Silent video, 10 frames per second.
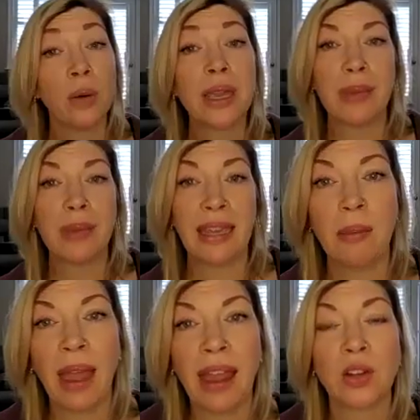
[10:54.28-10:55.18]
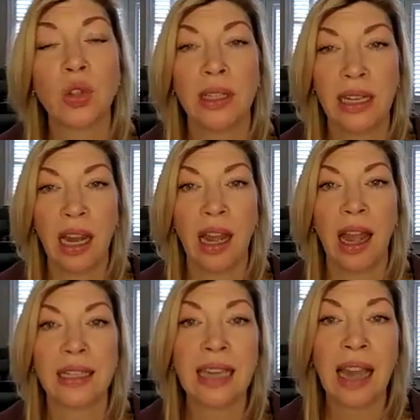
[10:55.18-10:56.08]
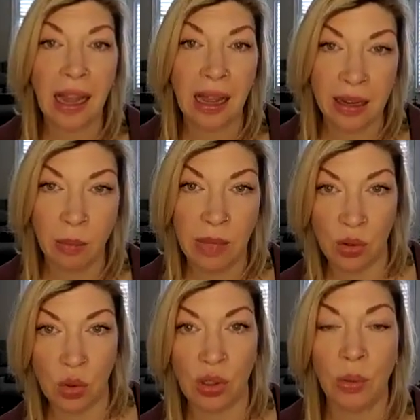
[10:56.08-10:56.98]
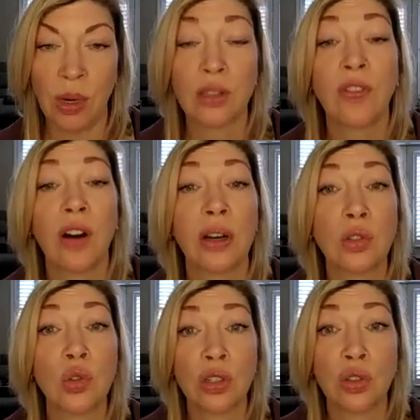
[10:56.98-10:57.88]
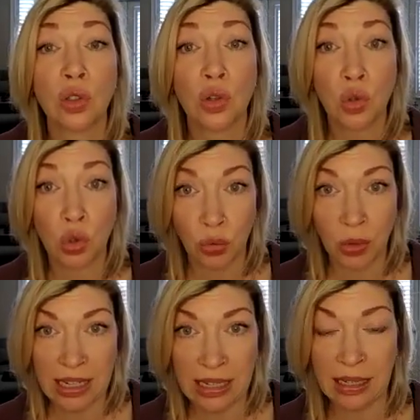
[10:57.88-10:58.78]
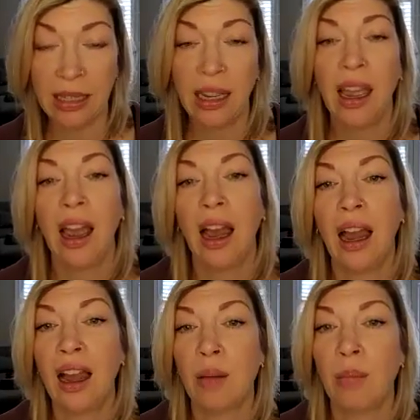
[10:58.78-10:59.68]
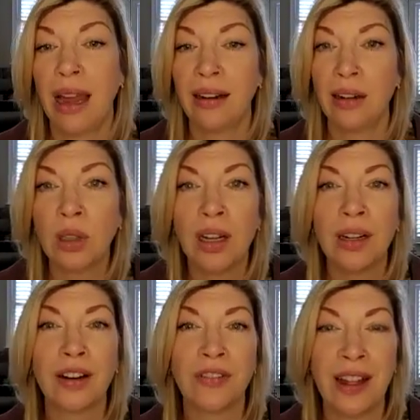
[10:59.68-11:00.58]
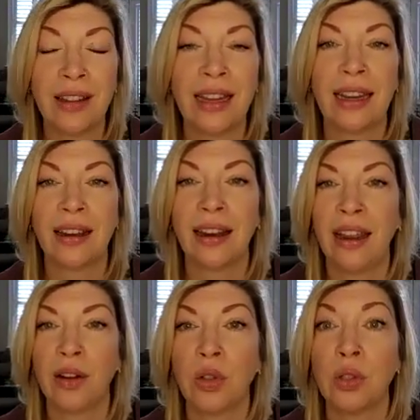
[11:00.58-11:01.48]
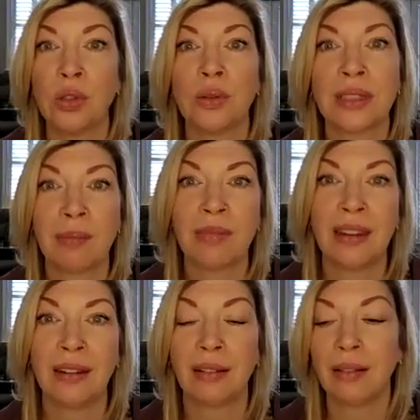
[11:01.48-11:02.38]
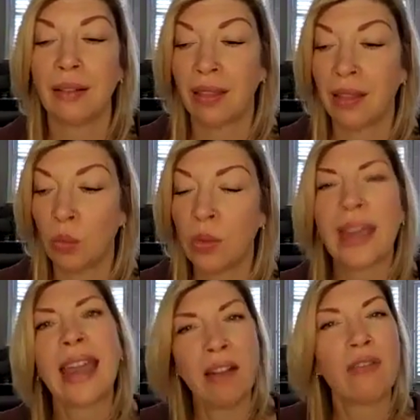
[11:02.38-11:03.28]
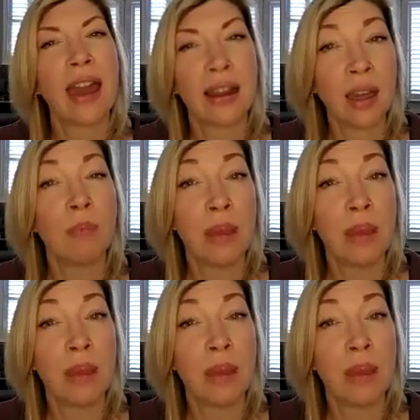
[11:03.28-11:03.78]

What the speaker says: It became actually a time issue as far as just training. I no longer felt like I could do something like have that